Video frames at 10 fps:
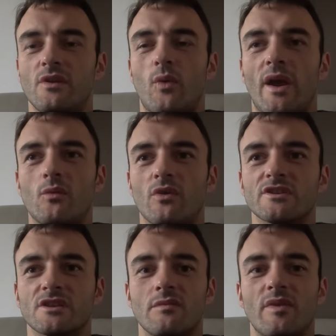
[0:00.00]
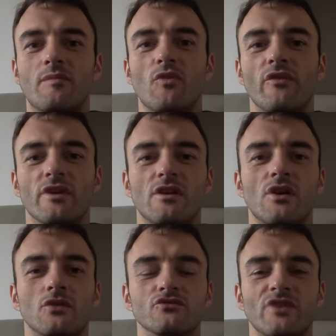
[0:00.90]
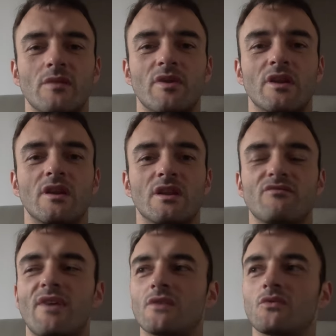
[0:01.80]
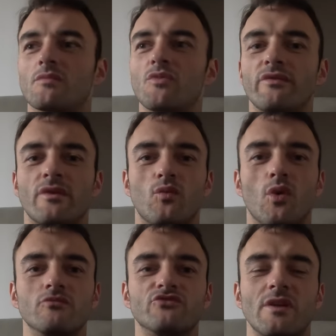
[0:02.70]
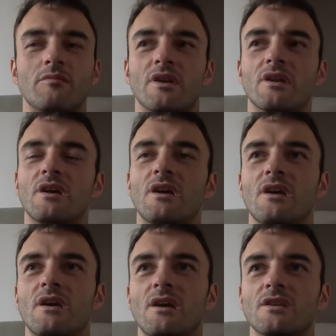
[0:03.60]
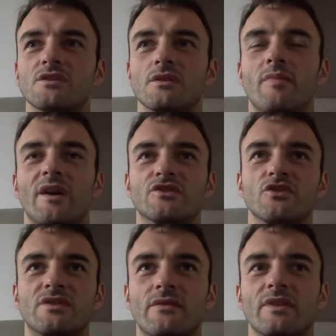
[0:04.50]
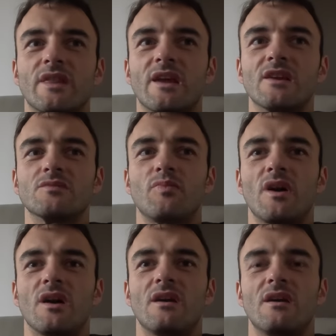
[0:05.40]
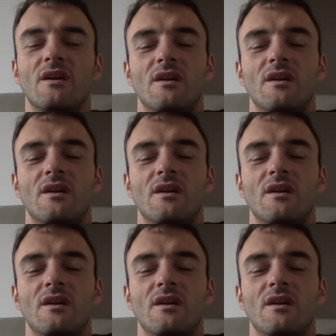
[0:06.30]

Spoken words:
white one is going to be more of a cold treatment, and the red one more of a warm treatment. so they might do different things, but